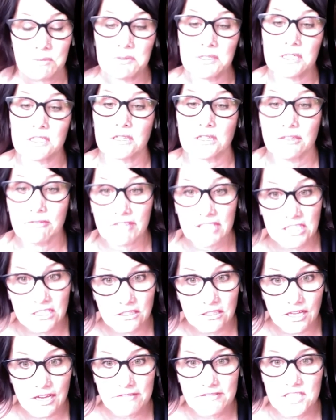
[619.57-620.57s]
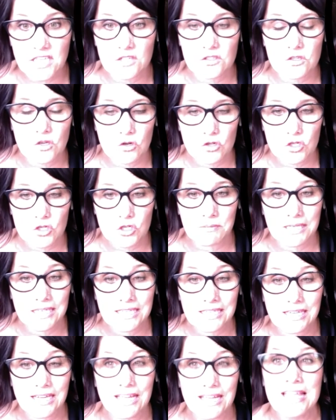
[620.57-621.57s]
People are living their lives on social
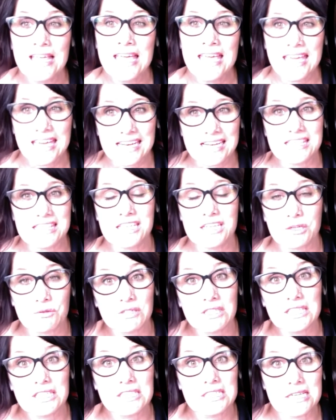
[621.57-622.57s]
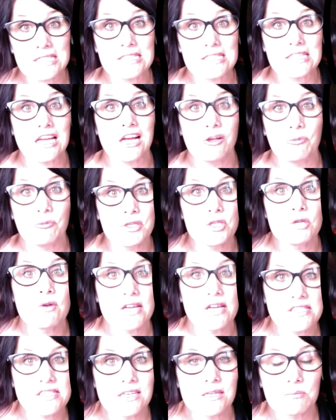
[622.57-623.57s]
media, and I think it really does help
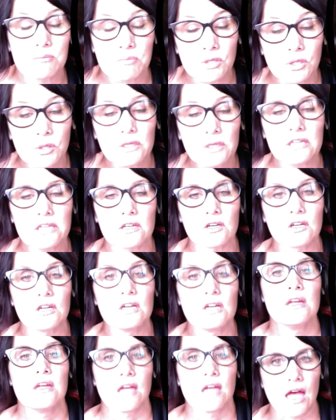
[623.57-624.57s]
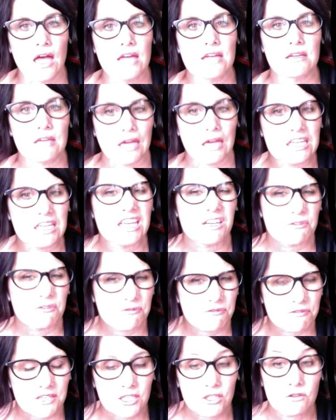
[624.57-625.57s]
you as an employer kind of get
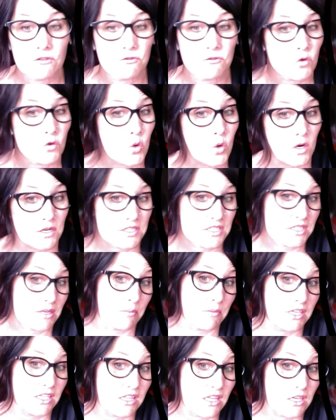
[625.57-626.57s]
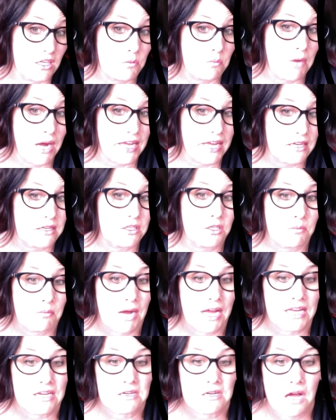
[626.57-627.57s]
a feel for somebody that you might
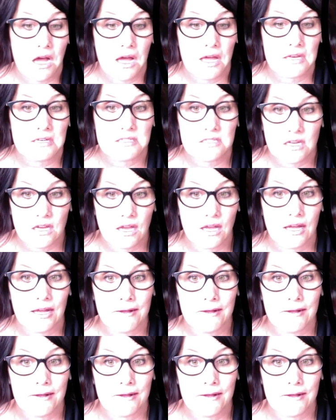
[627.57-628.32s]
not